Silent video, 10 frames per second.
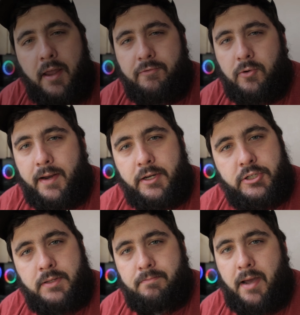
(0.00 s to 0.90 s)
kind of
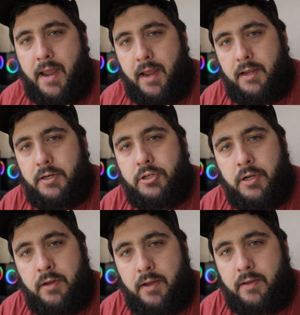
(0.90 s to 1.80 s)
arranged them by age,